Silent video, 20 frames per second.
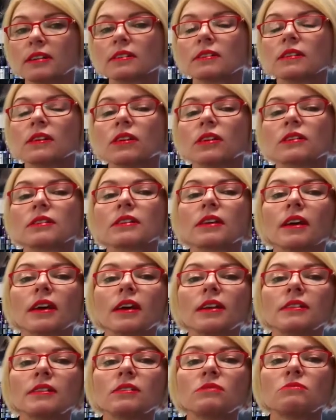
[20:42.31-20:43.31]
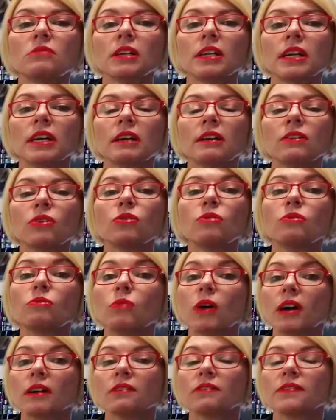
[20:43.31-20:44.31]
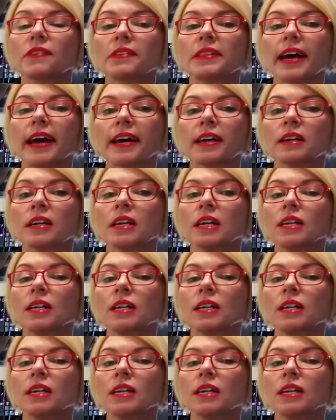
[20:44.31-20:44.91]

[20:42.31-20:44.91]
So it's a really good one for that.